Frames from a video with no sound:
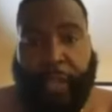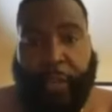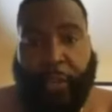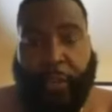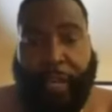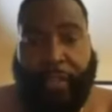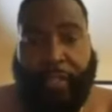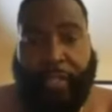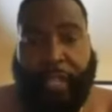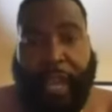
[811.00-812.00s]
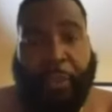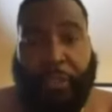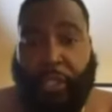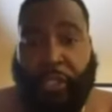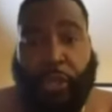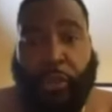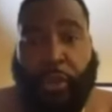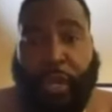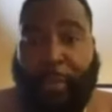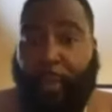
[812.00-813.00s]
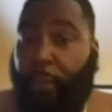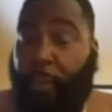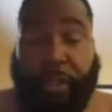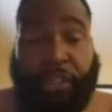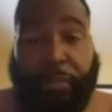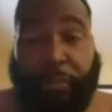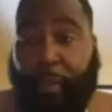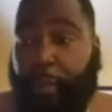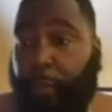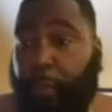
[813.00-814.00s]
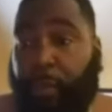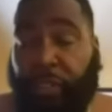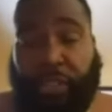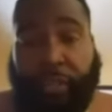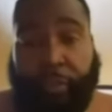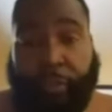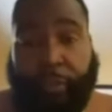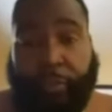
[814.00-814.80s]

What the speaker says: That goes without saying. How is the school coming? We pushing, brother. We pushing.